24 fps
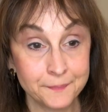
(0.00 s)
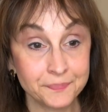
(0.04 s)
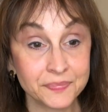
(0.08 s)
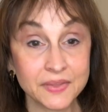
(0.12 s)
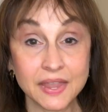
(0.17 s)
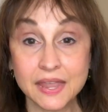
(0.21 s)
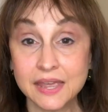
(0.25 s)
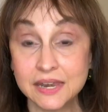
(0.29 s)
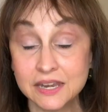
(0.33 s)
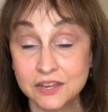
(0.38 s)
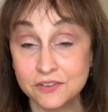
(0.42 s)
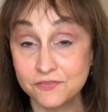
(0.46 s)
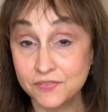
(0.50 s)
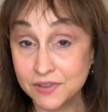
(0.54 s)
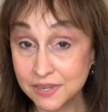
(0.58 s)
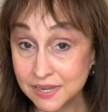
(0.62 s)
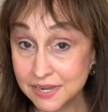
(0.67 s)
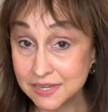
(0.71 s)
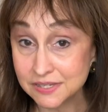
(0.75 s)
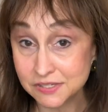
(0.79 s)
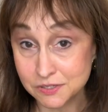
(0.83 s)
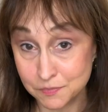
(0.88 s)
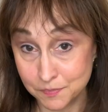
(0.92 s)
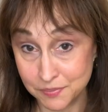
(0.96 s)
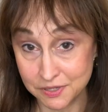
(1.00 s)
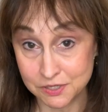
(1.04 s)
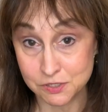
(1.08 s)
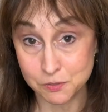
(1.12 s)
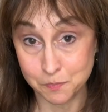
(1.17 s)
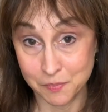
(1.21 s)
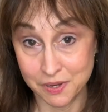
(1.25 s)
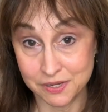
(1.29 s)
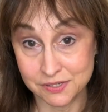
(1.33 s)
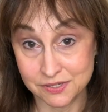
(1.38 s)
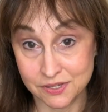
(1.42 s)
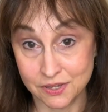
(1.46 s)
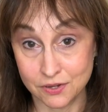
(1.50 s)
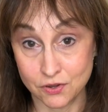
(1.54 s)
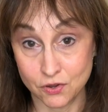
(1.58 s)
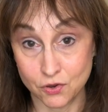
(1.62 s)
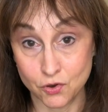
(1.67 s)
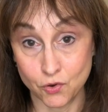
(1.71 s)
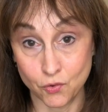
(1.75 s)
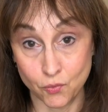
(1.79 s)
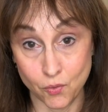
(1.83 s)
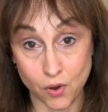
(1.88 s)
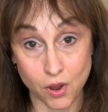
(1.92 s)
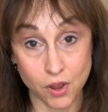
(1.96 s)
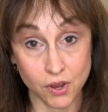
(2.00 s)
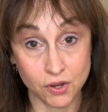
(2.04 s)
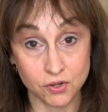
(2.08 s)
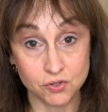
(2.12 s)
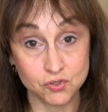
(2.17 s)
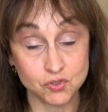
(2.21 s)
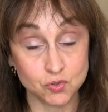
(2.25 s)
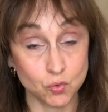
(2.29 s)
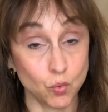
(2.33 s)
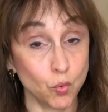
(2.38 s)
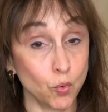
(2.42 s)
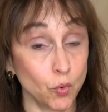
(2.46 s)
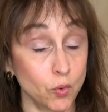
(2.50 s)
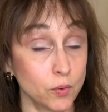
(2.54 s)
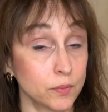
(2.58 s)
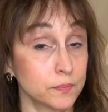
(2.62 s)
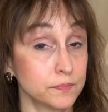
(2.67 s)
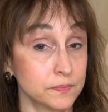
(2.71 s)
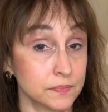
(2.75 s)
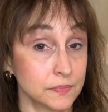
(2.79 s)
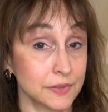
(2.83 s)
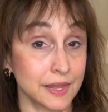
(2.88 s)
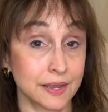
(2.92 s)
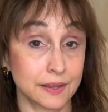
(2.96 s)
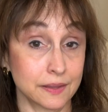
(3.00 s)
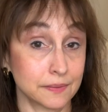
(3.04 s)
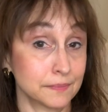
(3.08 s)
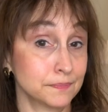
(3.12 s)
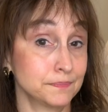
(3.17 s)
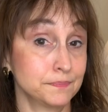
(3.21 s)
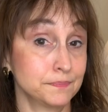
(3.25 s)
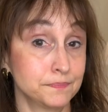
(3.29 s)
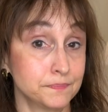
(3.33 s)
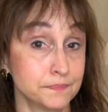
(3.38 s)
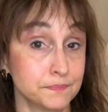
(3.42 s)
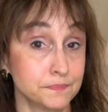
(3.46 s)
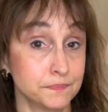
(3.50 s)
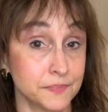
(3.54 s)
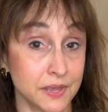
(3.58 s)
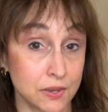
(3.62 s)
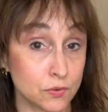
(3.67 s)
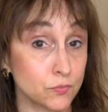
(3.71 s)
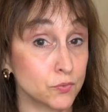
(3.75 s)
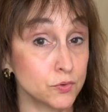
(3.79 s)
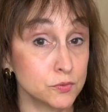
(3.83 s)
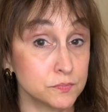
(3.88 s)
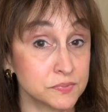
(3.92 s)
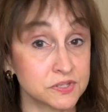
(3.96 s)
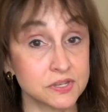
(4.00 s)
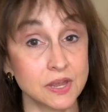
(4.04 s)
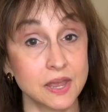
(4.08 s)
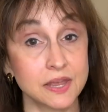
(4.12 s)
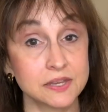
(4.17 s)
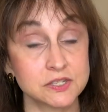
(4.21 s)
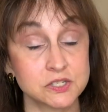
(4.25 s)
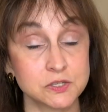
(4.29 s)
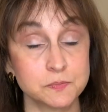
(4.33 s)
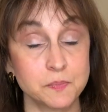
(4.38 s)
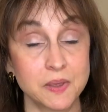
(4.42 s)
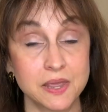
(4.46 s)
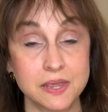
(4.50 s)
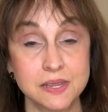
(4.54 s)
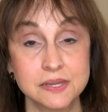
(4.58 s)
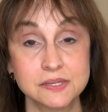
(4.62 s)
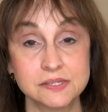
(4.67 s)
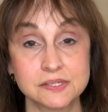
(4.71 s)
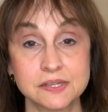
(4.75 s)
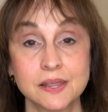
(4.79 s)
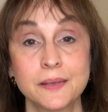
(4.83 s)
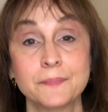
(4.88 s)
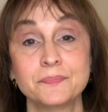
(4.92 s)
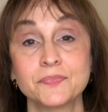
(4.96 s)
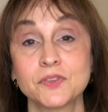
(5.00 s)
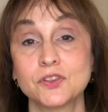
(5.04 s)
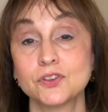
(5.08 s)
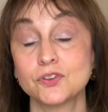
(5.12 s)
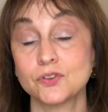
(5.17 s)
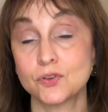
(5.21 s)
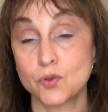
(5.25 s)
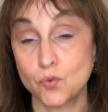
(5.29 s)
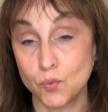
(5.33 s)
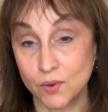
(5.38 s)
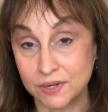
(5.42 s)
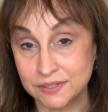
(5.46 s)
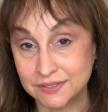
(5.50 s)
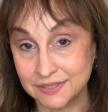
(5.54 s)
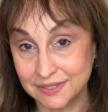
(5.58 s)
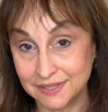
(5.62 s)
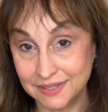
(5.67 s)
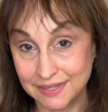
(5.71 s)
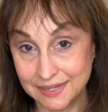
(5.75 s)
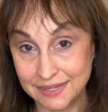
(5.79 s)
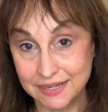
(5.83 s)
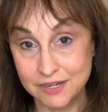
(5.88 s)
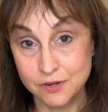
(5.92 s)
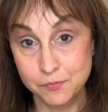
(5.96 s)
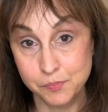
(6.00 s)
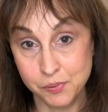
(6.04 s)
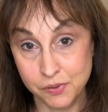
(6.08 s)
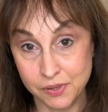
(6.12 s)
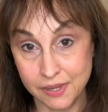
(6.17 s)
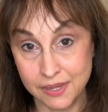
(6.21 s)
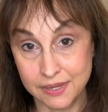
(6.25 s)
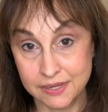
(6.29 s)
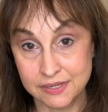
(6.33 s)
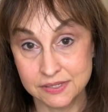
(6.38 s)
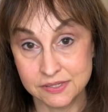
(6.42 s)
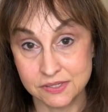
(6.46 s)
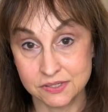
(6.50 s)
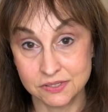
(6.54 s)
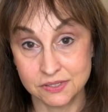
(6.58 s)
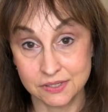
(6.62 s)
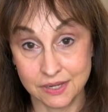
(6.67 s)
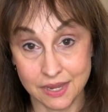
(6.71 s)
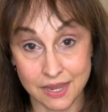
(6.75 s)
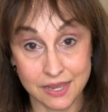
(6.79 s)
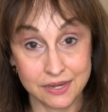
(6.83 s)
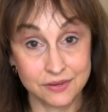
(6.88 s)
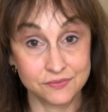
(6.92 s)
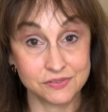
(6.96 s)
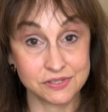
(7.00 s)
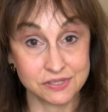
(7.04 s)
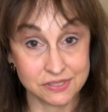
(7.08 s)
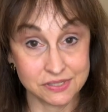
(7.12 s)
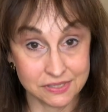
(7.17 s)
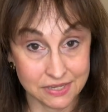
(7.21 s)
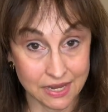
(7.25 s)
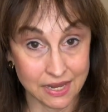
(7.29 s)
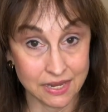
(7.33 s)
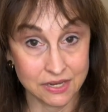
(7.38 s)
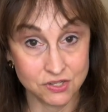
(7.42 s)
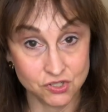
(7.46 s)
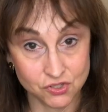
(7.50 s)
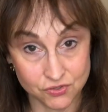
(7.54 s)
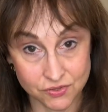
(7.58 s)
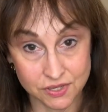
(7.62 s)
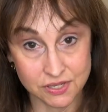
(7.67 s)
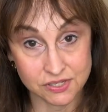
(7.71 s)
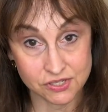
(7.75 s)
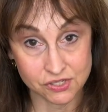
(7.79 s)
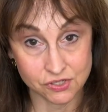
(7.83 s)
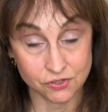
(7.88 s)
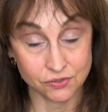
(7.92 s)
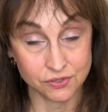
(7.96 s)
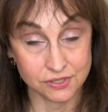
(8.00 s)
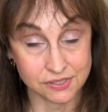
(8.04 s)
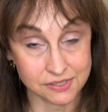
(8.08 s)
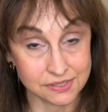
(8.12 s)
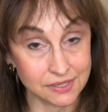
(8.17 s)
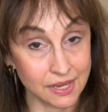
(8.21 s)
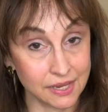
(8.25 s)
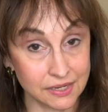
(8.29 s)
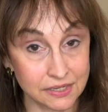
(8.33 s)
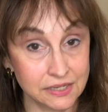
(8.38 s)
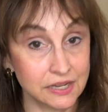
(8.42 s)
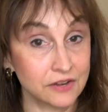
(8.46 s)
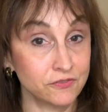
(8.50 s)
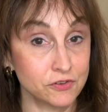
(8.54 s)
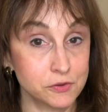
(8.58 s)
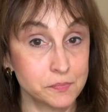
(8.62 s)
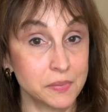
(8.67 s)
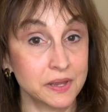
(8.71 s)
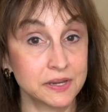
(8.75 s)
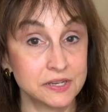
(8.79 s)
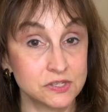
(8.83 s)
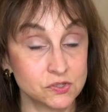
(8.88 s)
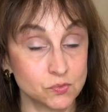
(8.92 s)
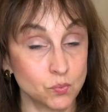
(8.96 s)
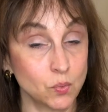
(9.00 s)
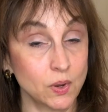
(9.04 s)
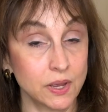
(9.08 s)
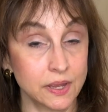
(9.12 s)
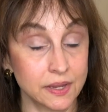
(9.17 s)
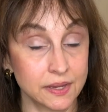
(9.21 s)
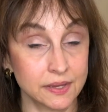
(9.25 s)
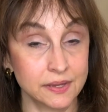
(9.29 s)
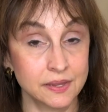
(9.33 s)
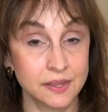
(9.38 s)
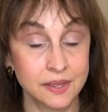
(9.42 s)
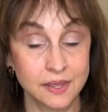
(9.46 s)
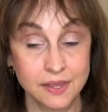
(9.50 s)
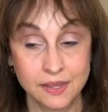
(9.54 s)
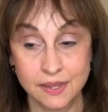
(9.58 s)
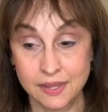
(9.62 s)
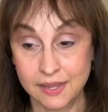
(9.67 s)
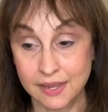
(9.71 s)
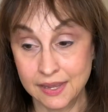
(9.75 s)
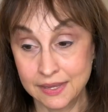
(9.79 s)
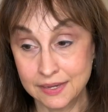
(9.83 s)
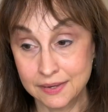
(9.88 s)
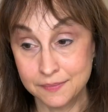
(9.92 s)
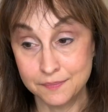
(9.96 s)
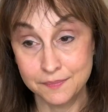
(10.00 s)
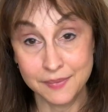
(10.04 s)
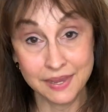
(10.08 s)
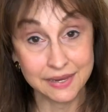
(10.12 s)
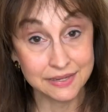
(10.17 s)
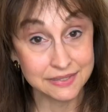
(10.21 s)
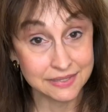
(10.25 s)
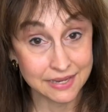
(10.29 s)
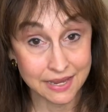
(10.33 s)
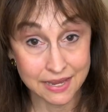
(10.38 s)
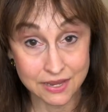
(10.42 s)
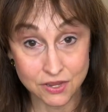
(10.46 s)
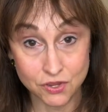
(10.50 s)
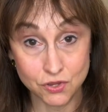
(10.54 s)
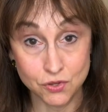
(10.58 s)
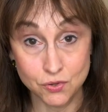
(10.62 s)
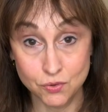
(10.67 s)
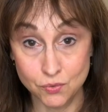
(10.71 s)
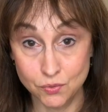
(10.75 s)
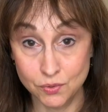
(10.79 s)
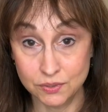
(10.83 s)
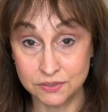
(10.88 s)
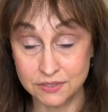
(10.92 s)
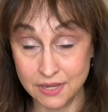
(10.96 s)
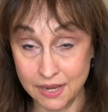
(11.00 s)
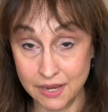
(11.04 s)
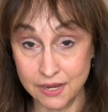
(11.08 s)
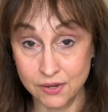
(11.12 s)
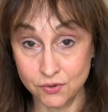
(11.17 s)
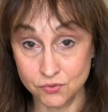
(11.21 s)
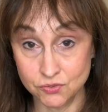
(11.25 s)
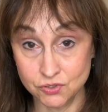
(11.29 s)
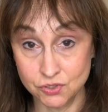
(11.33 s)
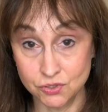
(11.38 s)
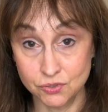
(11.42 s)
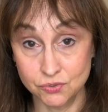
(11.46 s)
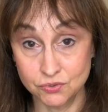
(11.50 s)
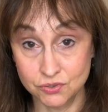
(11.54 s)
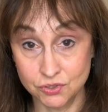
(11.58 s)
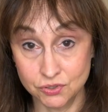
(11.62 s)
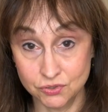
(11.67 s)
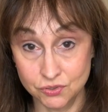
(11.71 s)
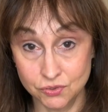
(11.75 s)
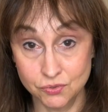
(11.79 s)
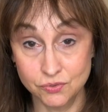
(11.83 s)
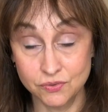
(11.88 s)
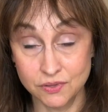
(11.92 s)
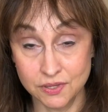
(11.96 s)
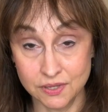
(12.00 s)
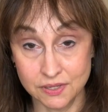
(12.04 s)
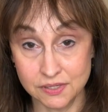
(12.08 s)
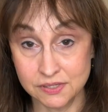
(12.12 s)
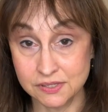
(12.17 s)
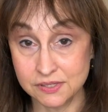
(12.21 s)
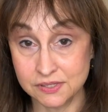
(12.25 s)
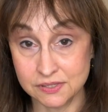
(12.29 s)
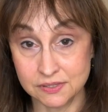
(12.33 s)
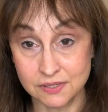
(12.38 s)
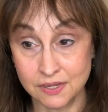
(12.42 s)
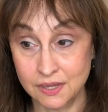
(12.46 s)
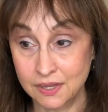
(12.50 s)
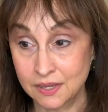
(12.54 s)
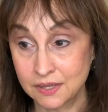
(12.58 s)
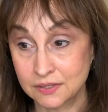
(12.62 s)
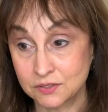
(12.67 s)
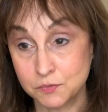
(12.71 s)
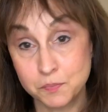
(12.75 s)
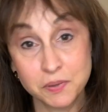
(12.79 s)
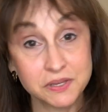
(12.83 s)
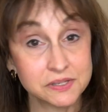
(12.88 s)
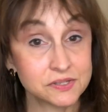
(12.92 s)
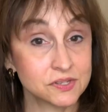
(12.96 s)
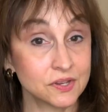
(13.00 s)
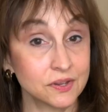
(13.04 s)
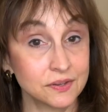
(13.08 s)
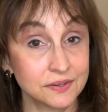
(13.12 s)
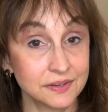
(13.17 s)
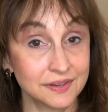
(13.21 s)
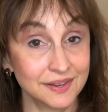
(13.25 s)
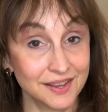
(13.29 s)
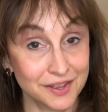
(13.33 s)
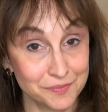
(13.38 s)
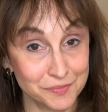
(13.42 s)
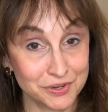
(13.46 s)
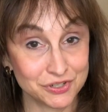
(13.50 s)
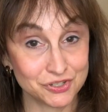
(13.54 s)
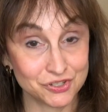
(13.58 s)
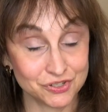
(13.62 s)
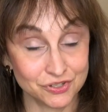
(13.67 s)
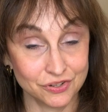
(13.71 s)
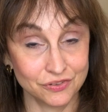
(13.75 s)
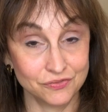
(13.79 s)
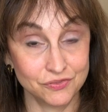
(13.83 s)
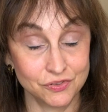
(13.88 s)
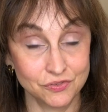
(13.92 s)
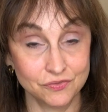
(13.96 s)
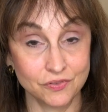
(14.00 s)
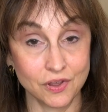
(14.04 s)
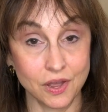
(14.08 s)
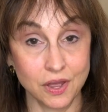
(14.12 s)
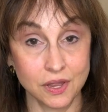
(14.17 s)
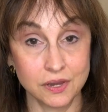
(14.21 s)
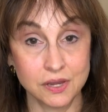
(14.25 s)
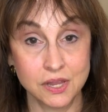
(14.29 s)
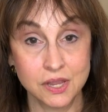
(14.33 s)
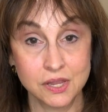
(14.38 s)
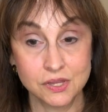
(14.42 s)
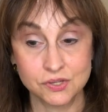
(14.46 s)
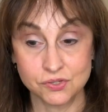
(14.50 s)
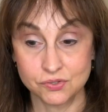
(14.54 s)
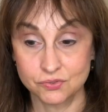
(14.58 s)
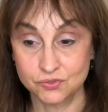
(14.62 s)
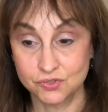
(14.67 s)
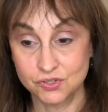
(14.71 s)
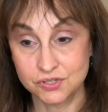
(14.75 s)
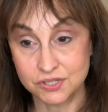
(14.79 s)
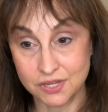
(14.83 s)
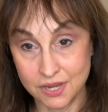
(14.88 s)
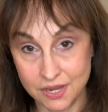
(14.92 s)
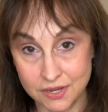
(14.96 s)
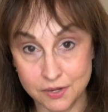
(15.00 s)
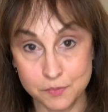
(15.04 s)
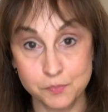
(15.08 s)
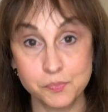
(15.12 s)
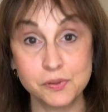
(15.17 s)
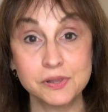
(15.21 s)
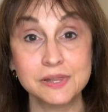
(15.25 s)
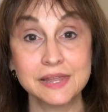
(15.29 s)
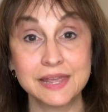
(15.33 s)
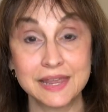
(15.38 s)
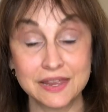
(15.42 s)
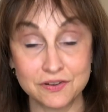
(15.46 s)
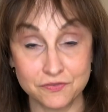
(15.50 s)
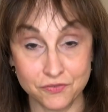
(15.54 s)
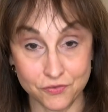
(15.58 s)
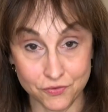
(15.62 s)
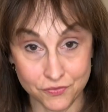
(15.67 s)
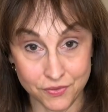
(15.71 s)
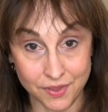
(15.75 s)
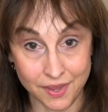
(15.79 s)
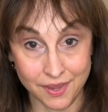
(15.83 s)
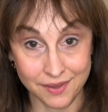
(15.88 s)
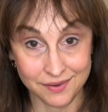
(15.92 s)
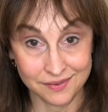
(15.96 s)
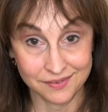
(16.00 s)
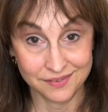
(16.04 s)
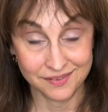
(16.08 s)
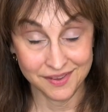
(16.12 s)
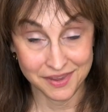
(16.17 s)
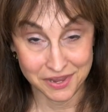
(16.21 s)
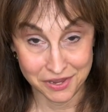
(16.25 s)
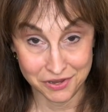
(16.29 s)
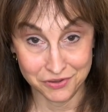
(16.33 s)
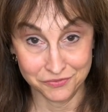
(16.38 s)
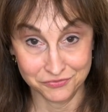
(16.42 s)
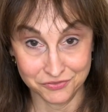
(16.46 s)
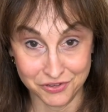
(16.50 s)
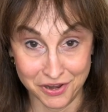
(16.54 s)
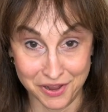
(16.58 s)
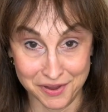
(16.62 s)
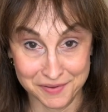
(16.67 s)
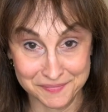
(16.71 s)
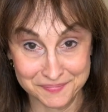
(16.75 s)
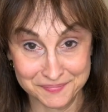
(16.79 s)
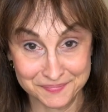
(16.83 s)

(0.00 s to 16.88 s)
And if it is a big space like a garage or like a bedroom size space, you're going to need a place to kind of stage this so it's not in everybody's way. And it may take you a day or two to do this. Depends on how much stuff you've got. So just kind of plan for that ahead of time.